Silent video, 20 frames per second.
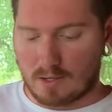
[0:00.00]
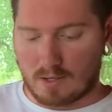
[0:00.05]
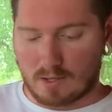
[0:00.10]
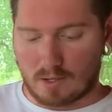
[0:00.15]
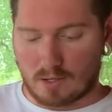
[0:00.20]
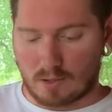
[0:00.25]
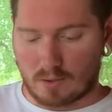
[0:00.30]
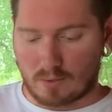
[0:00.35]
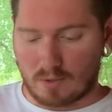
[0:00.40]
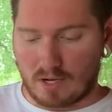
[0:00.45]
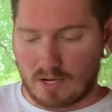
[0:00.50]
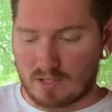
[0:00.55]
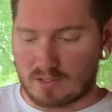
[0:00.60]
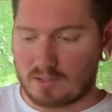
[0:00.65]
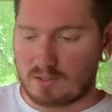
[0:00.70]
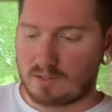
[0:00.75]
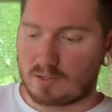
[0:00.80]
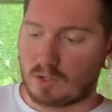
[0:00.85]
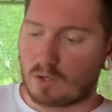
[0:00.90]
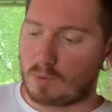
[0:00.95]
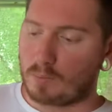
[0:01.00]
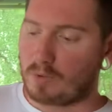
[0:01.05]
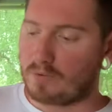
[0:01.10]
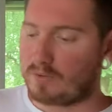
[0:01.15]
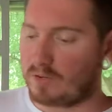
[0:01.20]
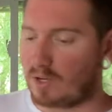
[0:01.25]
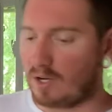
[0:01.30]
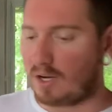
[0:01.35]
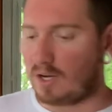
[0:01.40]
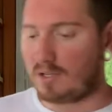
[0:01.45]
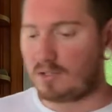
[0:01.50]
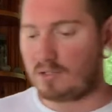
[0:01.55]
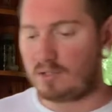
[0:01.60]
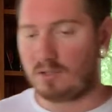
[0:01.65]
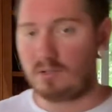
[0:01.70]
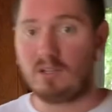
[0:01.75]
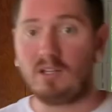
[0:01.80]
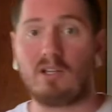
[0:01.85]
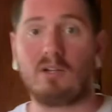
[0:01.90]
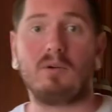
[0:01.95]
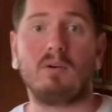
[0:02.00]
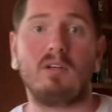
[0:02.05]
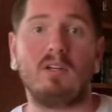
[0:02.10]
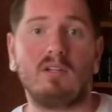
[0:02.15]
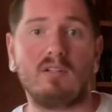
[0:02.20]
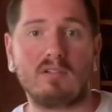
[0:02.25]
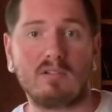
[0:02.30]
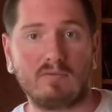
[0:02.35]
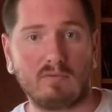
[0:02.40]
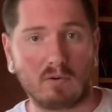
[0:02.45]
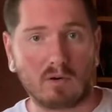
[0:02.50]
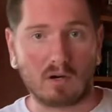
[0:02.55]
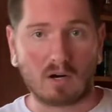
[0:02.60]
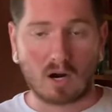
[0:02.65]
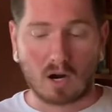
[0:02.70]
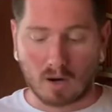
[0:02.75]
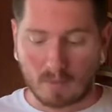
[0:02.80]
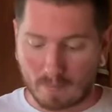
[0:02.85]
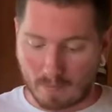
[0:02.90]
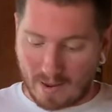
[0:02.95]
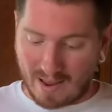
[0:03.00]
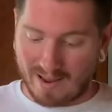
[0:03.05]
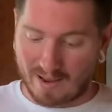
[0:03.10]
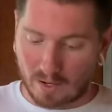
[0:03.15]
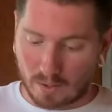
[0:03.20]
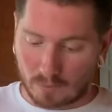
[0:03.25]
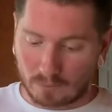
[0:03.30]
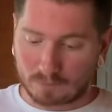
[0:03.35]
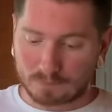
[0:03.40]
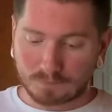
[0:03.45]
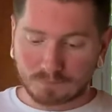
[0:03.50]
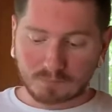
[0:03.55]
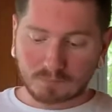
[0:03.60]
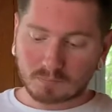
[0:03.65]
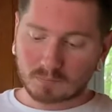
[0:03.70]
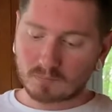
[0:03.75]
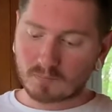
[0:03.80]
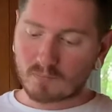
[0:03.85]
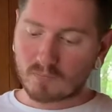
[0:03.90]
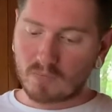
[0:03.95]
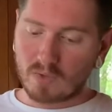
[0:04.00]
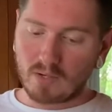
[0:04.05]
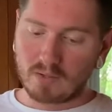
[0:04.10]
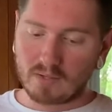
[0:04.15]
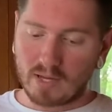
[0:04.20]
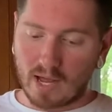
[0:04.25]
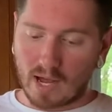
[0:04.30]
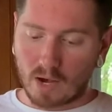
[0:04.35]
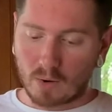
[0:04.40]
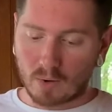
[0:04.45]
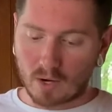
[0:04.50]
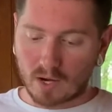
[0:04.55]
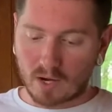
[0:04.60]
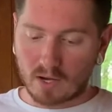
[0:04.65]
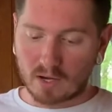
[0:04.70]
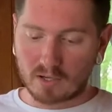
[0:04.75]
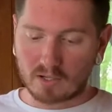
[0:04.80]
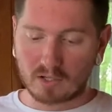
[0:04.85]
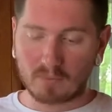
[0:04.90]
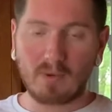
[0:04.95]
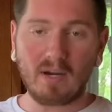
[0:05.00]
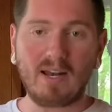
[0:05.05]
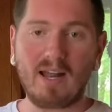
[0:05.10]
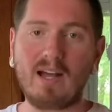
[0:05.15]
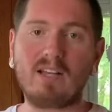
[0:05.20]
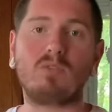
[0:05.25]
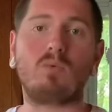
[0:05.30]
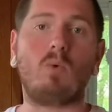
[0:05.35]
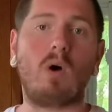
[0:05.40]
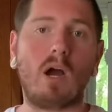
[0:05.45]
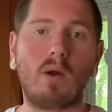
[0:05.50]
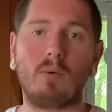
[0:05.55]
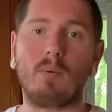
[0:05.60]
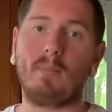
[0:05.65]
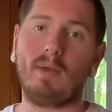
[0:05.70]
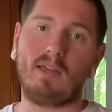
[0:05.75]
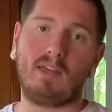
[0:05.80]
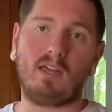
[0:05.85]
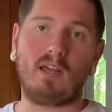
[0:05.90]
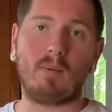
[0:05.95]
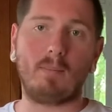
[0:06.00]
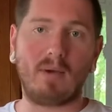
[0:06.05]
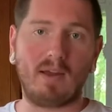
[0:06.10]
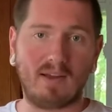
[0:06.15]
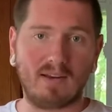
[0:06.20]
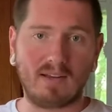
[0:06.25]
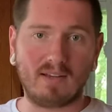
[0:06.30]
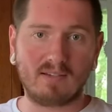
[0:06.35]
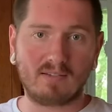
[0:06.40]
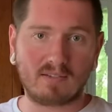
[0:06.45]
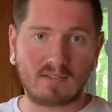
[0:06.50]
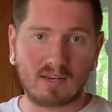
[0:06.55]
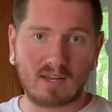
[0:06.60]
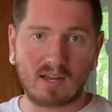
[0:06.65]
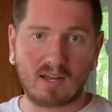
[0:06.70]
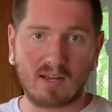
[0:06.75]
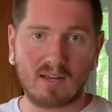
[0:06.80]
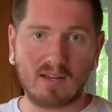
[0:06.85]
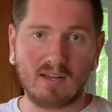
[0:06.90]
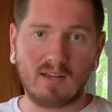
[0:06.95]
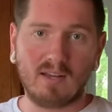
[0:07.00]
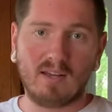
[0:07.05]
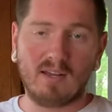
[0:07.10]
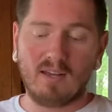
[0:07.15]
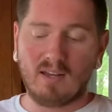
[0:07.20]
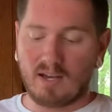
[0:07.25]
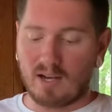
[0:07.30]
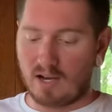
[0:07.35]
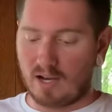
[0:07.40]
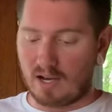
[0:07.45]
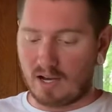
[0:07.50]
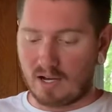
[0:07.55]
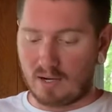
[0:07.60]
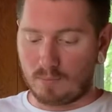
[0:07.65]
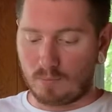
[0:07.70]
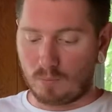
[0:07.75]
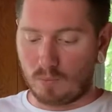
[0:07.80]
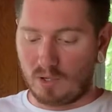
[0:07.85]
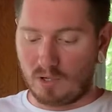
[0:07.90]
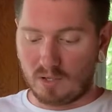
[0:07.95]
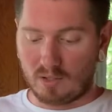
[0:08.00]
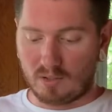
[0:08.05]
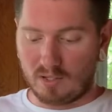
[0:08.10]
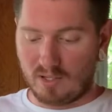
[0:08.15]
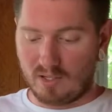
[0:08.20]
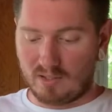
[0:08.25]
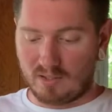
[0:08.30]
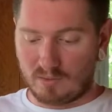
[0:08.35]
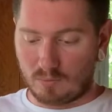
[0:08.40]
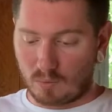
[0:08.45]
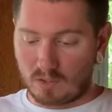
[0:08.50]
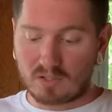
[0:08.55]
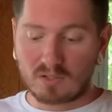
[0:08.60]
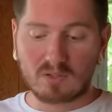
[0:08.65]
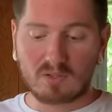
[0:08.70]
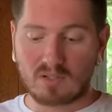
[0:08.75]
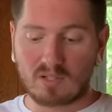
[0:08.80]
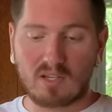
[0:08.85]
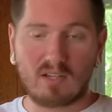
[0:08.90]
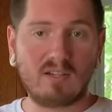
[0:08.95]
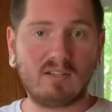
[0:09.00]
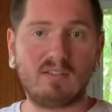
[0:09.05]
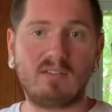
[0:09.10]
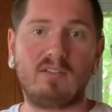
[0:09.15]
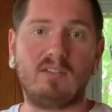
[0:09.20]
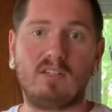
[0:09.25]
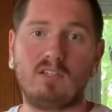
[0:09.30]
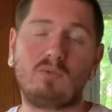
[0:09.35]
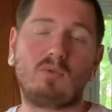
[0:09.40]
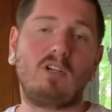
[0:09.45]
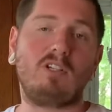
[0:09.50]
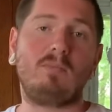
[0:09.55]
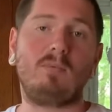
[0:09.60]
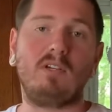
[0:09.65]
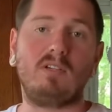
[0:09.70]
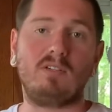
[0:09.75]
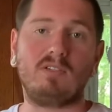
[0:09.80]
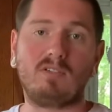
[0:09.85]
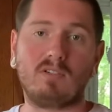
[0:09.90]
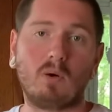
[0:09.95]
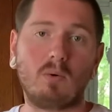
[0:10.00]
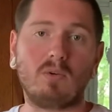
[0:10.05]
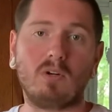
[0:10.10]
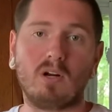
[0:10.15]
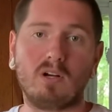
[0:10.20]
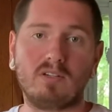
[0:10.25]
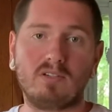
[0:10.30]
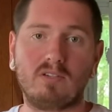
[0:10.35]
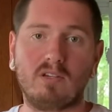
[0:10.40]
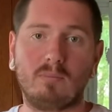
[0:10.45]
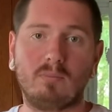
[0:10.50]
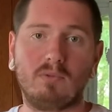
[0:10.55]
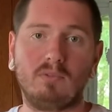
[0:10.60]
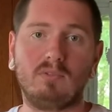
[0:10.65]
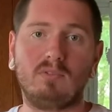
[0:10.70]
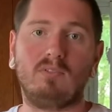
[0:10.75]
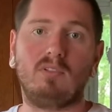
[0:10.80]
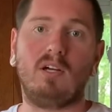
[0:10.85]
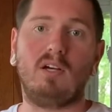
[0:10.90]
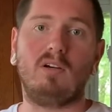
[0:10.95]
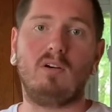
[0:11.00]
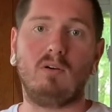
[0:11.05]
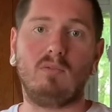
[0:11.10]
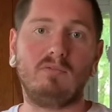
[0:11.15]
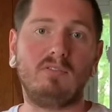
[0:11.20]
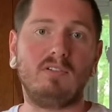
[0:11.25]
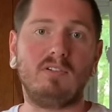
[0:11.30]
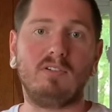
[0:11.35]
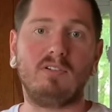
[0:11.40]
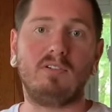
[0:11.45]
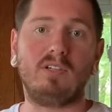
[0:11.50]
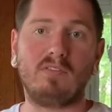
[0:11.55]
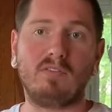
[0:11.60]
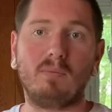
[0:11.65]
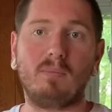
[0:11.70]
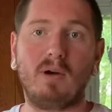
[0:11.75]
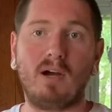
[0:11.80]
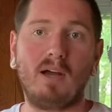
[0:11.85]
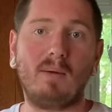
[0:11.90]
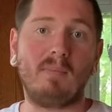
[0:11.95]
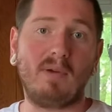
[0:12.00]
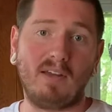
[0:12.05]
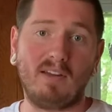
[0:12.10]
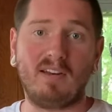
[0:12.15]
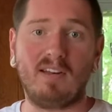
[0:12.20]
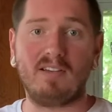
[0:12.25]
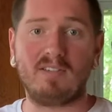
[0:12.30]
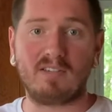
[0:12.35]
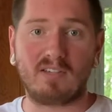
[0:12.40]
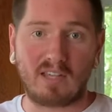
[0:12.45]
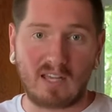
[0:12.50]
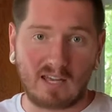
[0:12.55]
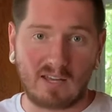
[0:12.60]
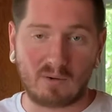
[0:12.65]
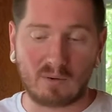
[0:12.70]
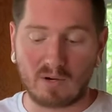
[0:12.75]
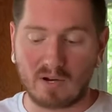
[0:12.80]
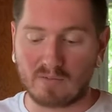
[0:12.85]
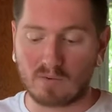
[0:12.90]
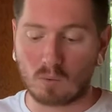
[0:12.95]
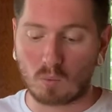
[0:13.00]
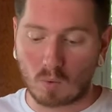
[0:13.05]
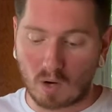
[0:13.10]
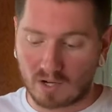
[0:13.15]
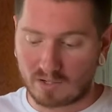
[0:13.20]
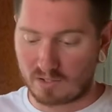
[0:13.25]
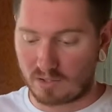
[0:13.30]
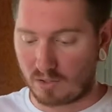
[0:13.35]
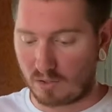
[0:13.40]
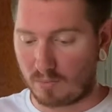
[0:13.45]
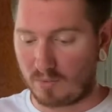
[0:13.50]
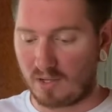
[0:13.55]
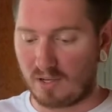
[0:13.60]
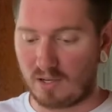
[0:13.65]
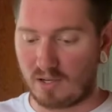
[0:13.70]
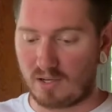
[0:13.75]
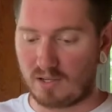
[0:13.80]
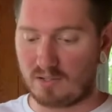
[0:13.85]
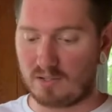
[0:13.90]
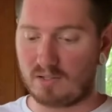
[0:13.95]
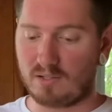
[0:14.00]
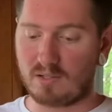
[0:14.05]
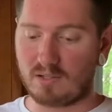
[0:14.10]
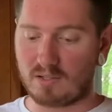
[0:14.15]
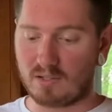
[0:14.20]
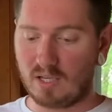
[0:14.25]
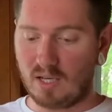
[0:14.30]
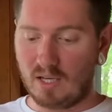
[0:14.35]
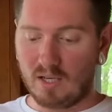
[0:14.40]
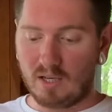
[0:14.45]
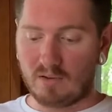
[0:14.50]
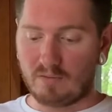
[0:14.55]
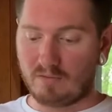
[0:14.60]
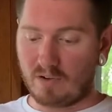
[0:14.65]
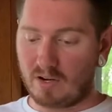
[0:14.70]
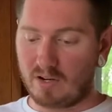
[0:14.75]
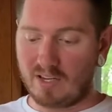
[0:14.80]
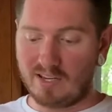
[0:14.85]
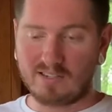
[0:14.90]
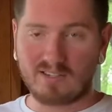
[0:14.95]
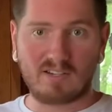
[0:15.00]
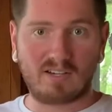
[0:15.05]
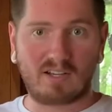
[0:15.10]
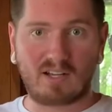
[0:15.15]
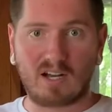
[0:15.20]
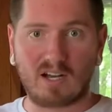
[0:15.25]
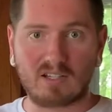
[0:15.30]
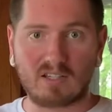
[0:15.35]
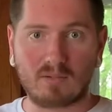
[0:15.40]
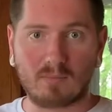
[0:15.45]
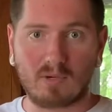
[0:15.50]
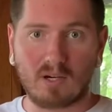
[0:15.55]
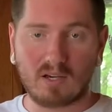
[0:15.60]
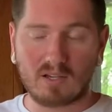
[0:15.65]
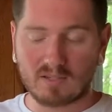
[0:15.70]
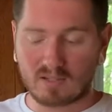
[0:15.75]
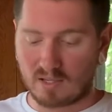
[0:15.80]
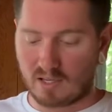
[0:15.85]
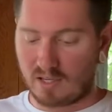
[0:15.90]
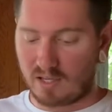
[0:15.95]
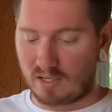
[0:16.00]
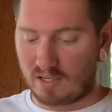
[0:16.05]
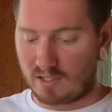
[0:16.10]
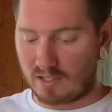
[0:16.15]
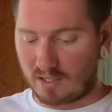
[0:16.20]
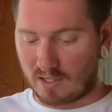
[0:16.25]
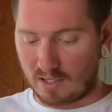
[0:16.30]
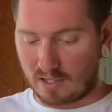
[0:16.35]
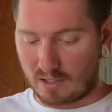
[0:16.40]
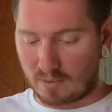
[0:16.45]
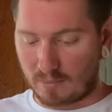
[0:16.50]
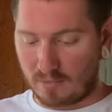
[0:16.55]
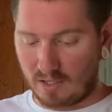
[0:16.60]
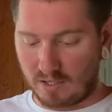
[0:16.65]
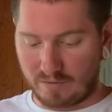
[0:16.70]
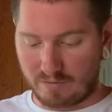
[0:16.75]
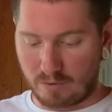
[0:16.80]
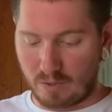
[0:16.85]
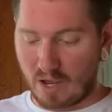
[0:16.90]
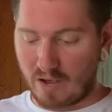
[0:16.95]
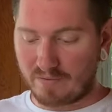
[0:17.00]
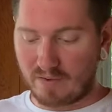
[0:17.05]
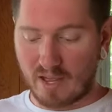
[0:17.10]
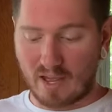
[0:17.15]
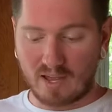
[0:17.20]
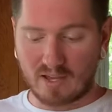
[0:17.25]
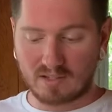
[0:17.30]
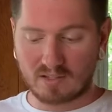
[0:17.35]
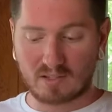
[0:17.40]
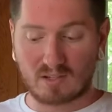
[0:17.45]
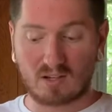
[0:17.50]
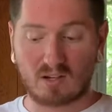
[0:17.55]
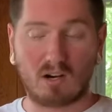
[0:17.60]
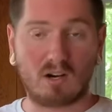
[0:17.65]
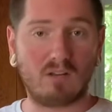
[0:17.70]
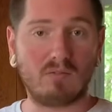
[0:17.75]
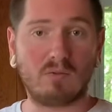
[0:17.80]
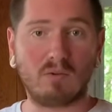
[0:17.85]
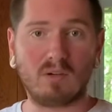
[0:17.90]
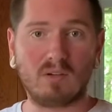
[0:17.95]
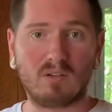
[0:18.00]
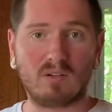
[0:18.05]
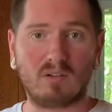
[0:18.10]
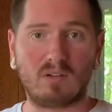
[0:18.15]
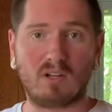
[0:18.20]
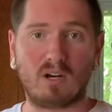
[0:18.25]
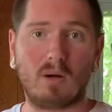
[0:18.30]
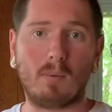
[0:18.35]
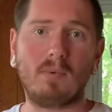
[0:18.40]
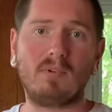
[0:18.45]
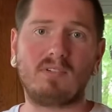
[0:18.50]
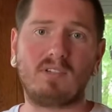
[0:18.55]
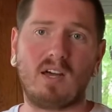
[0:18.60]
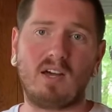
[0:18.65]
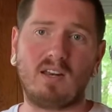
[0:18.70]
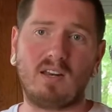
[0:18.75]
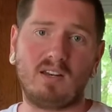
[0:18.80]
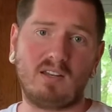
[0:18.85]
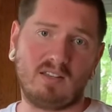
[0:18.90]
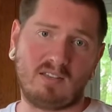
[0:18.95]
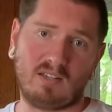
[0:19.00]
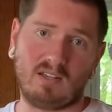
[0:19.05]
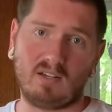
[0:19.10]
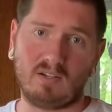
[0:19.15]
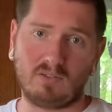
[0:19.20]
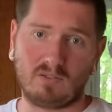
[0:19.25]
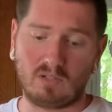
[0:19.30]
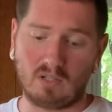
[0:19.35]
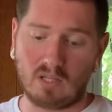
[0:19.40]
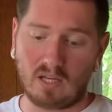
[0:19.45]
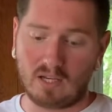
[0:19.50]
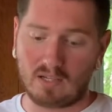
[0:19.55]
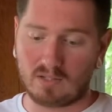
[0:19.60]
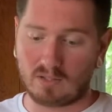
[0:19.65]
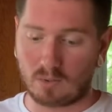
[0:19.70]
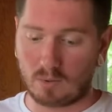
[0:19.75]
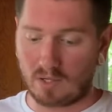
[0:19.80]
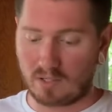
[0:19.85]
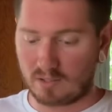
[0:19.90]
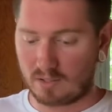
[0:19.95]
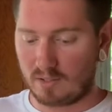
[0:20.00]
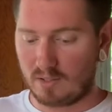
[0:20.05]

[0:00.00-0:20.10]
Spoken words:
All right, so moving on to the ingredients for our mayo. Now, you might ask why we're making a mayonnaise today. Well, once you see it, this recipe is so darn simple that hopefully you'll never buy mayonnaise again or never want to, because this is very easy to customize. And if you have eggs and olive oil, you can almost add anything else you like to it.